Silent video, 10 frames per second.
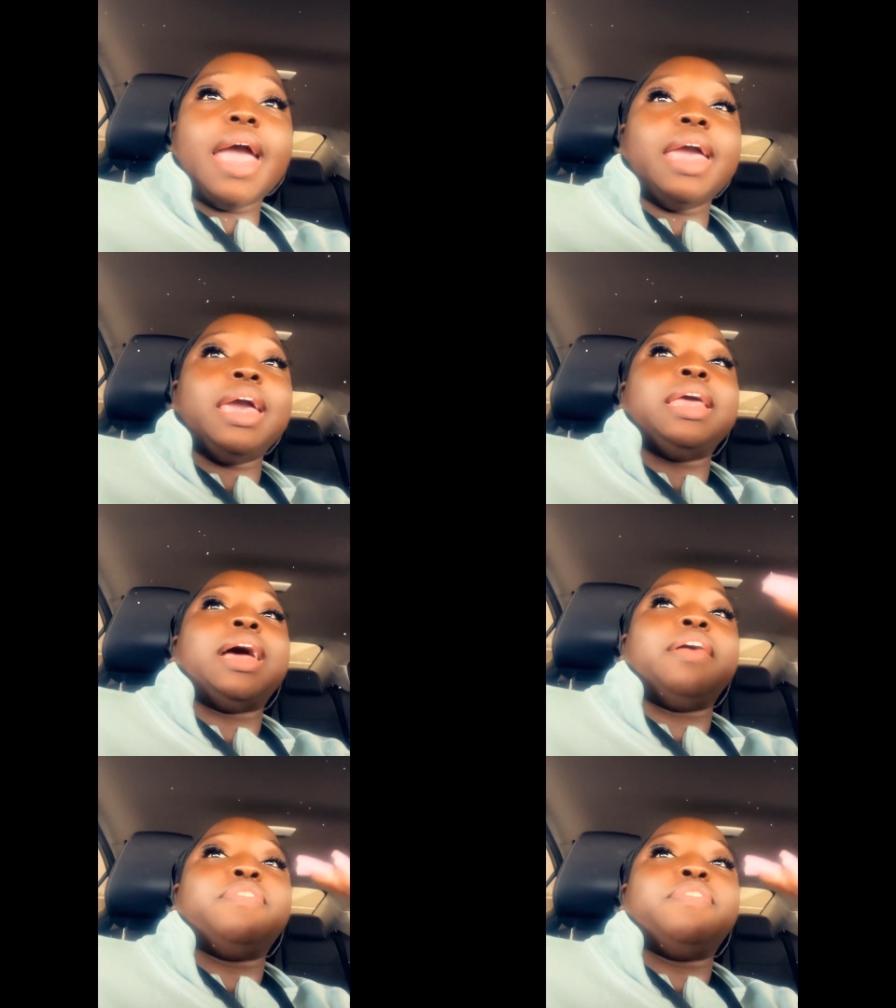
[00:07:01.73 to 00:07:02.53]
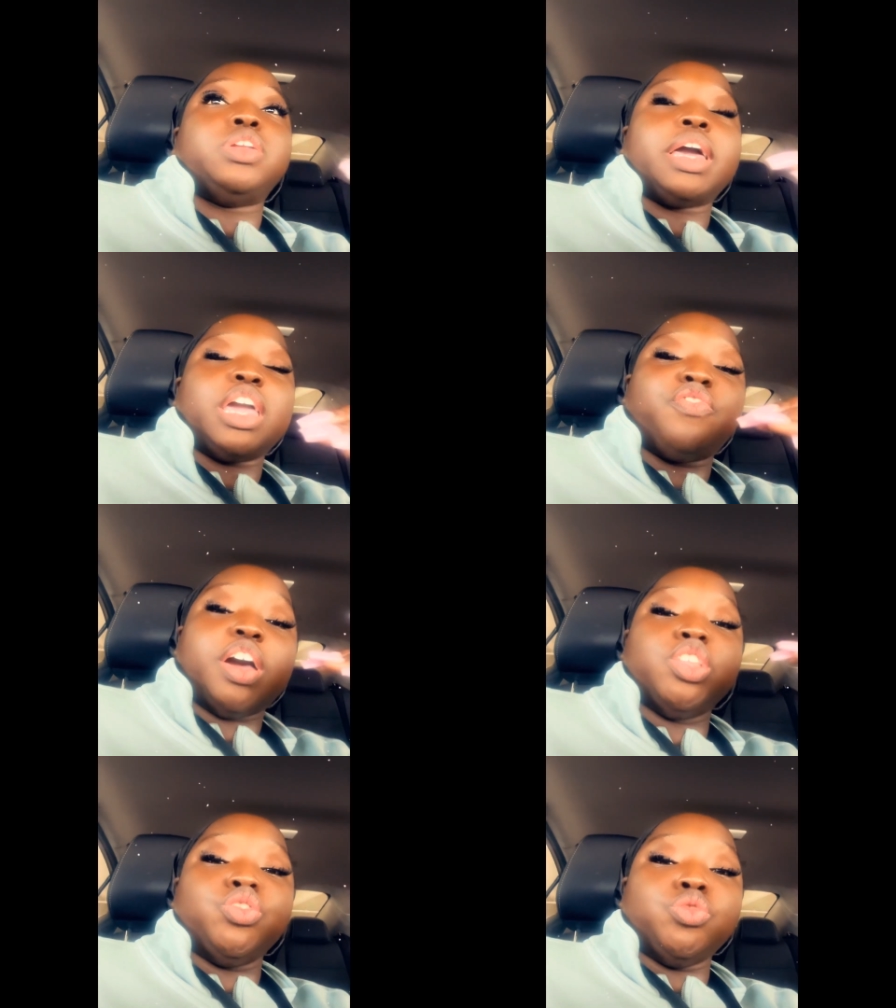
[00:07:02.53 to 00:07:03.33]
And I feel like if
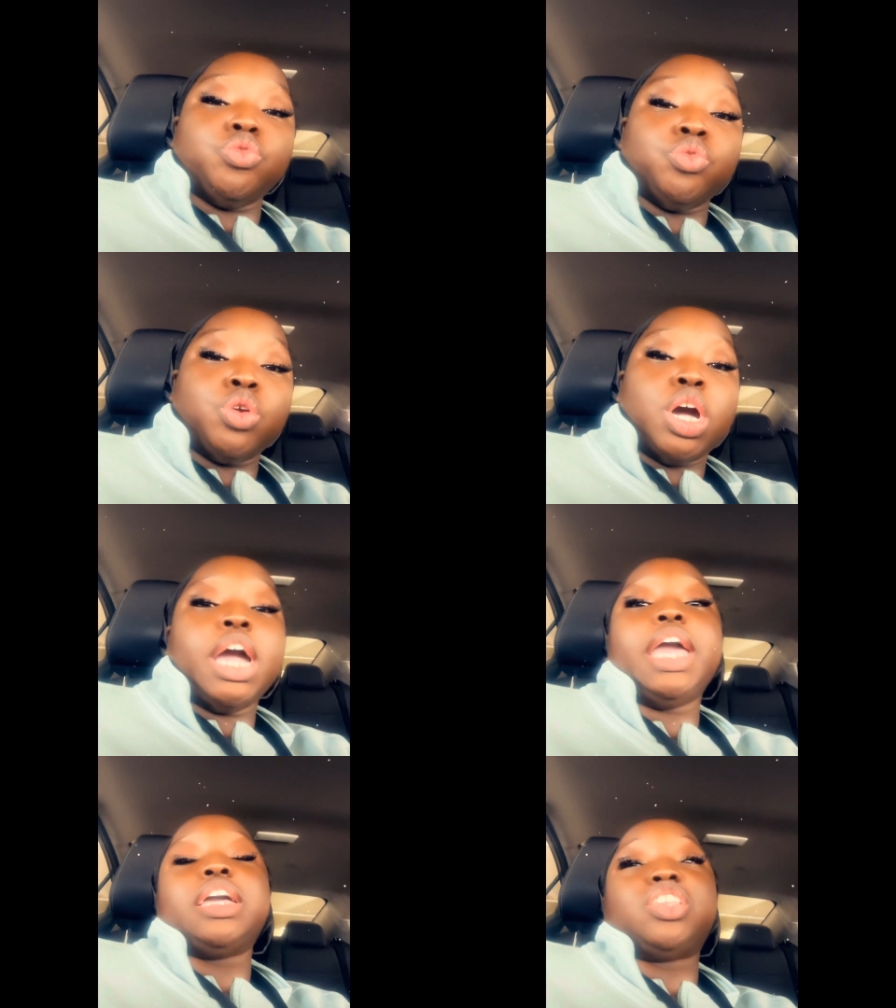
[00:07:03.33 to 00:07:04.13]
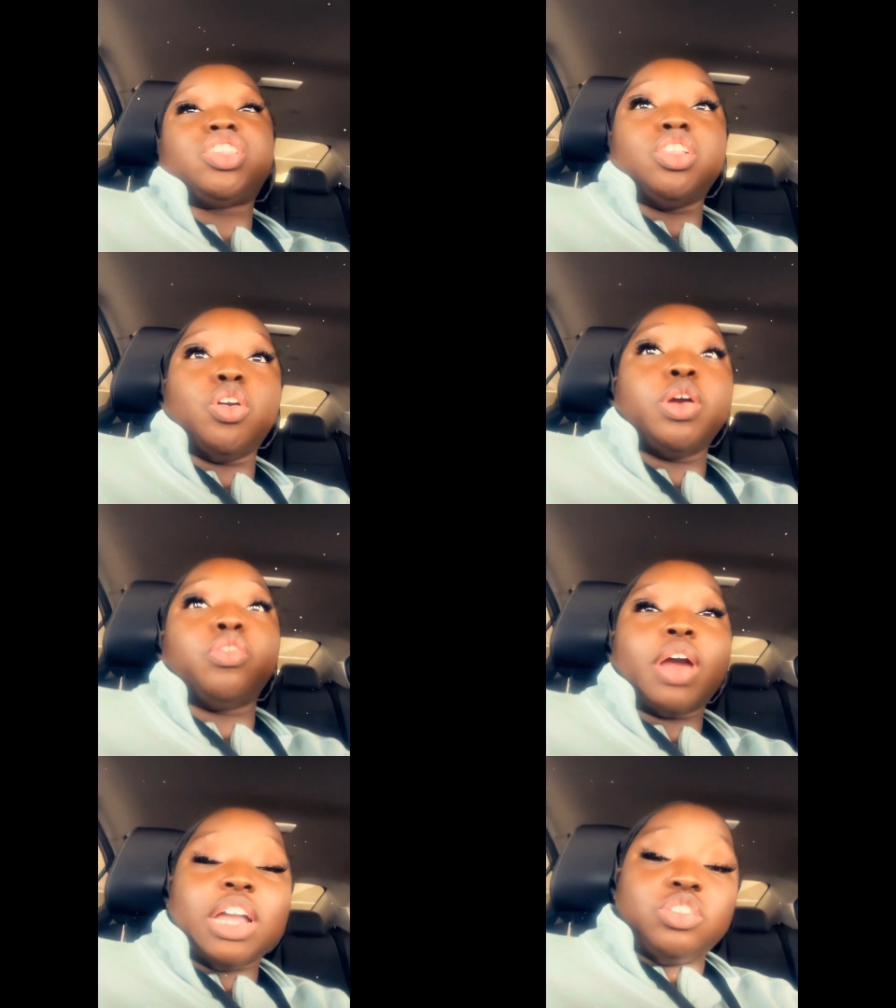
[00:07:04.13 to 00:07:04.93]
I do it slow and
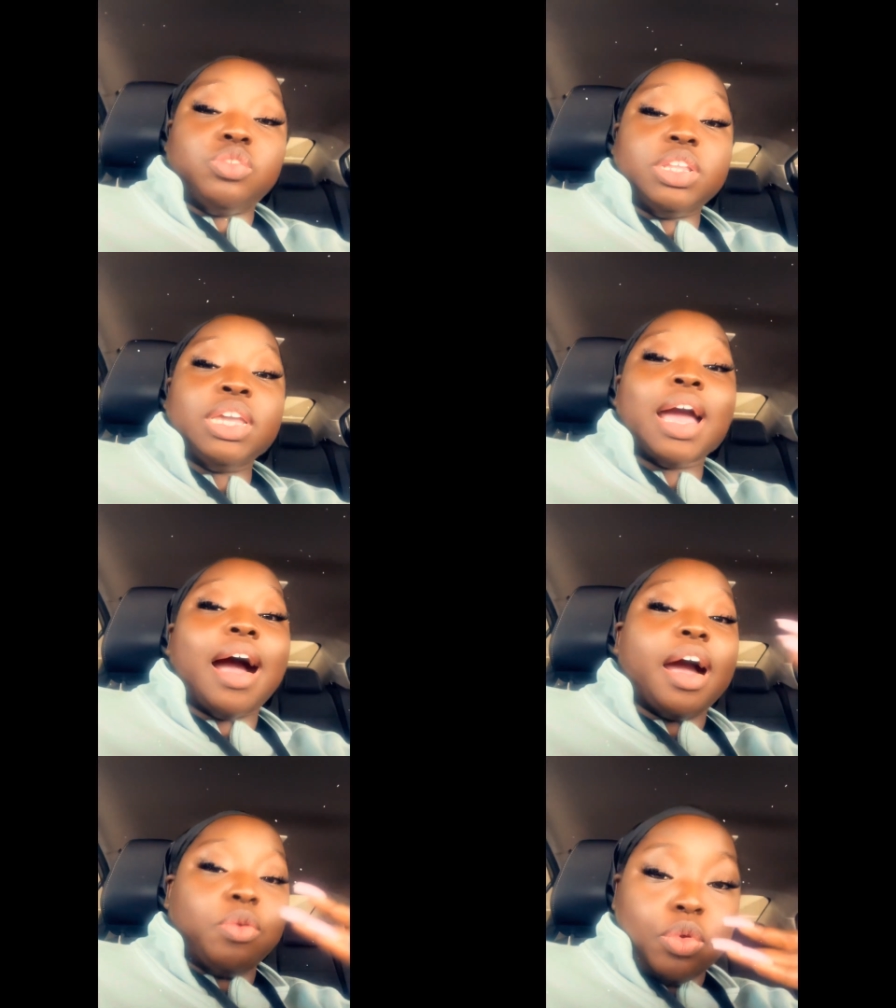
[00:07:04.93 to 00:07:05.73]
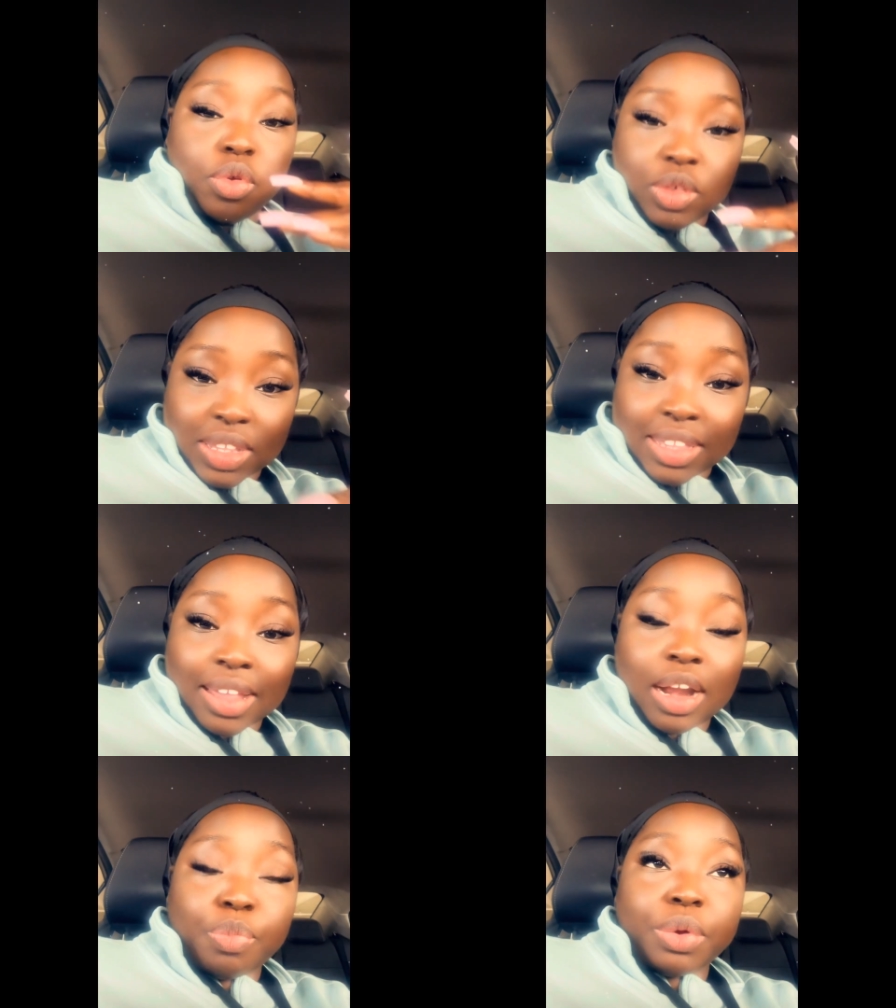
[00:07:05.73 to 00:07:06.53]
gradually, I will
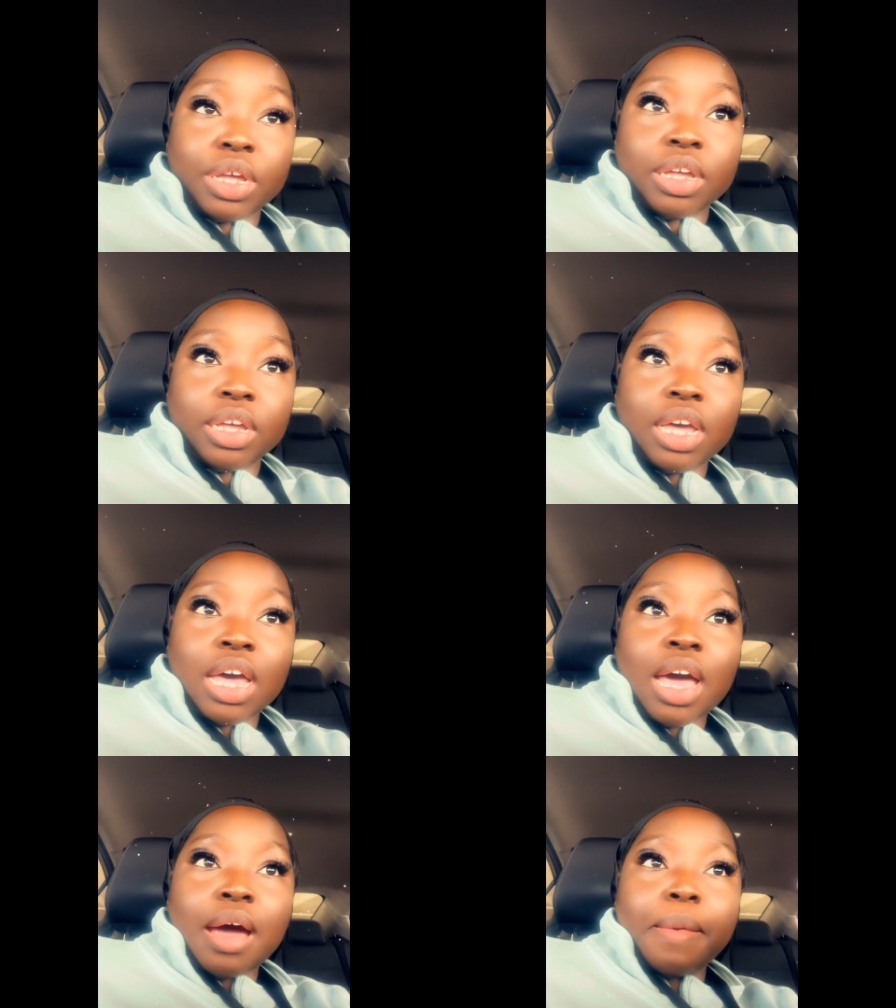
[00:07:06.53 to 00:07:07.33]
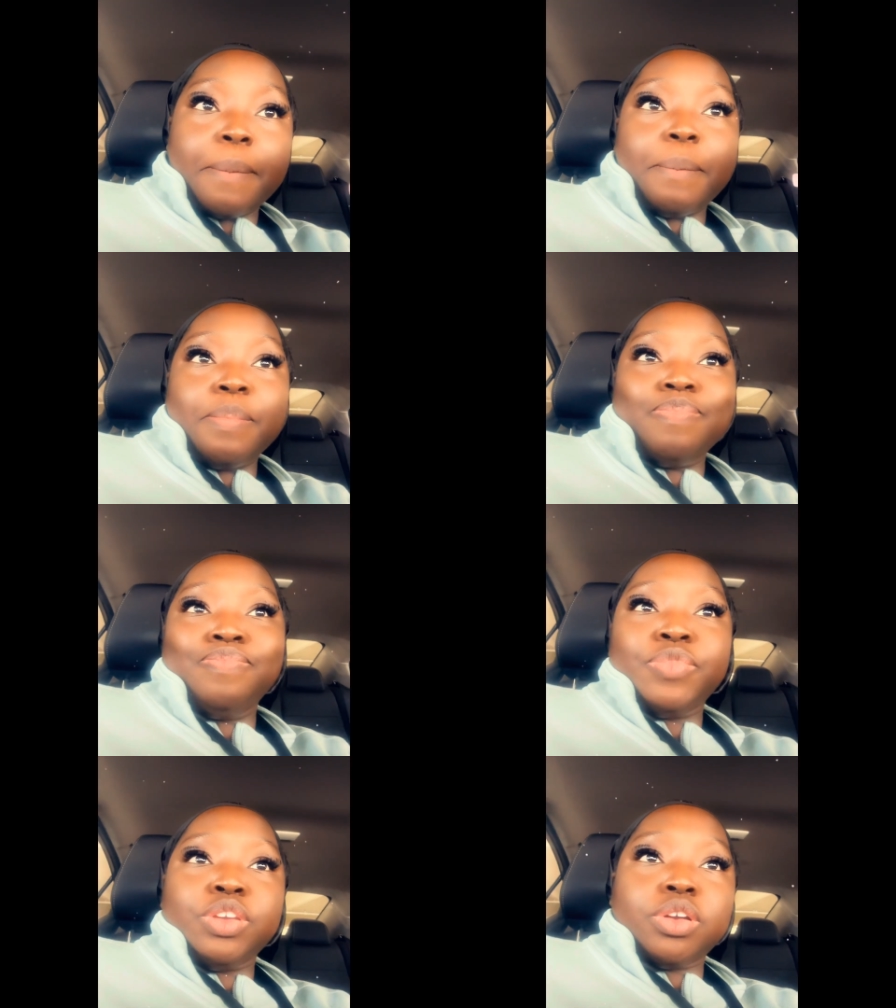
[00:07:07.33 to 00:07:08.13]
set up a
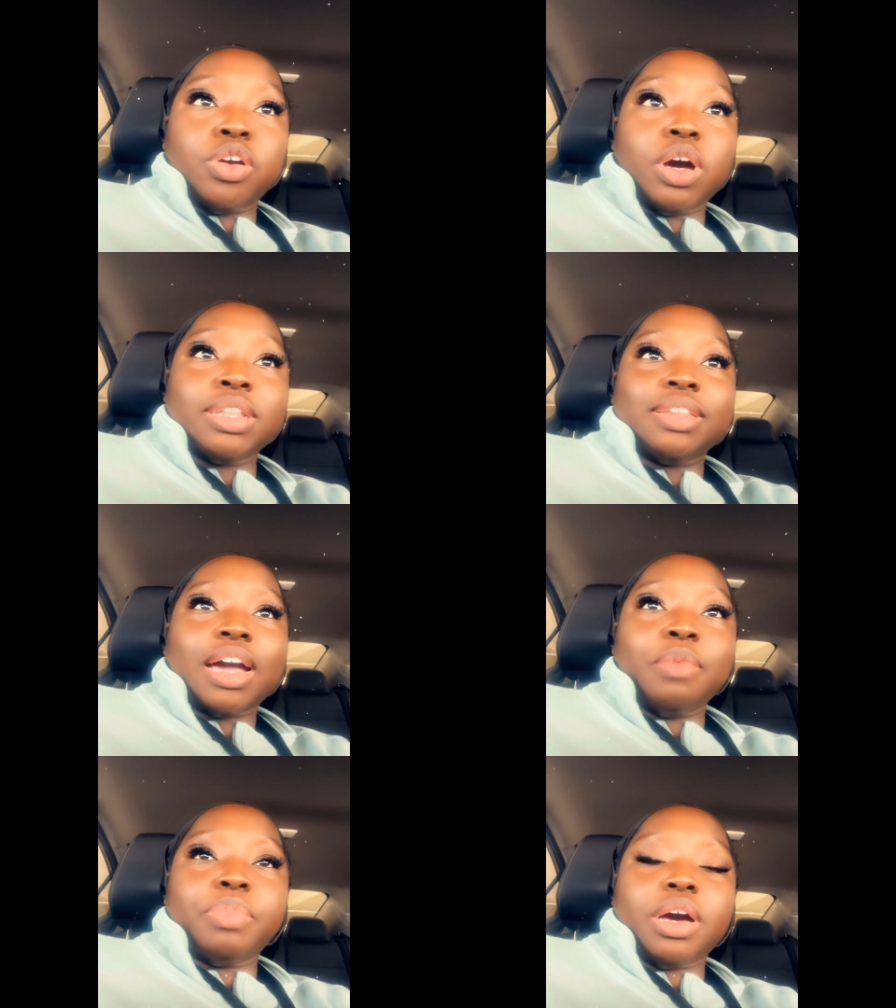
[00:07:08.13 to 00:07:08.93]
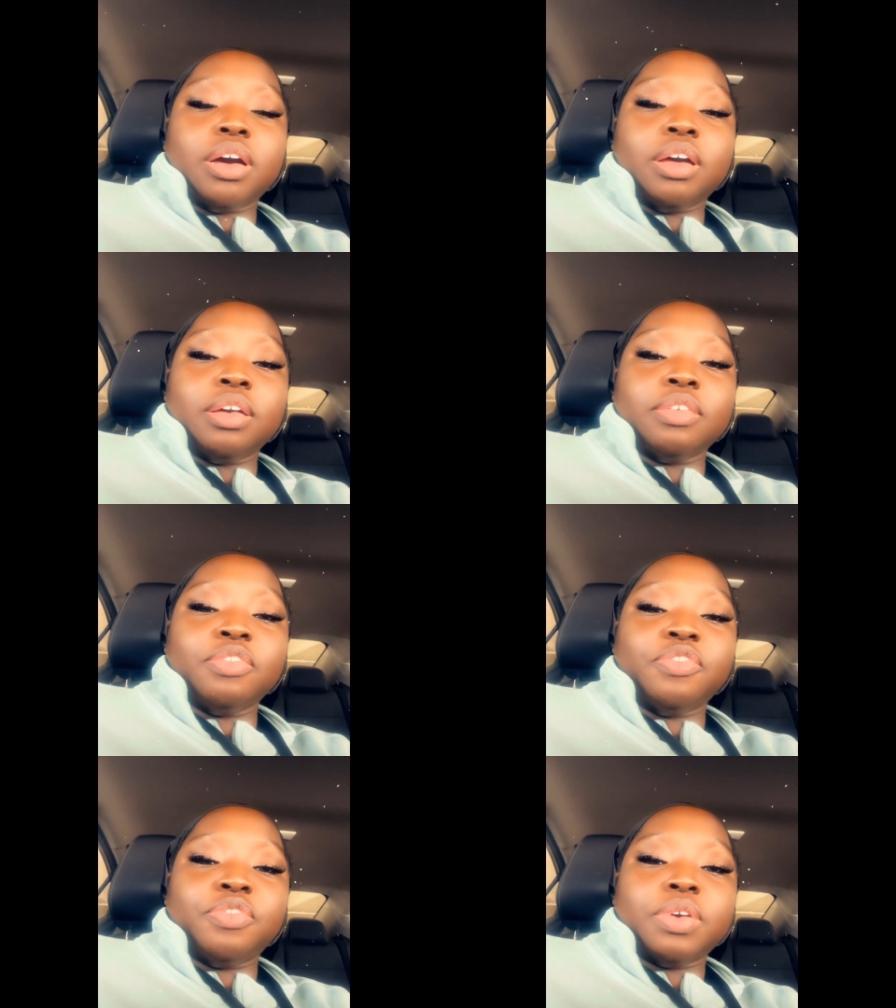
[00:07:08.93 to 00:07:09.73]
you know, a type of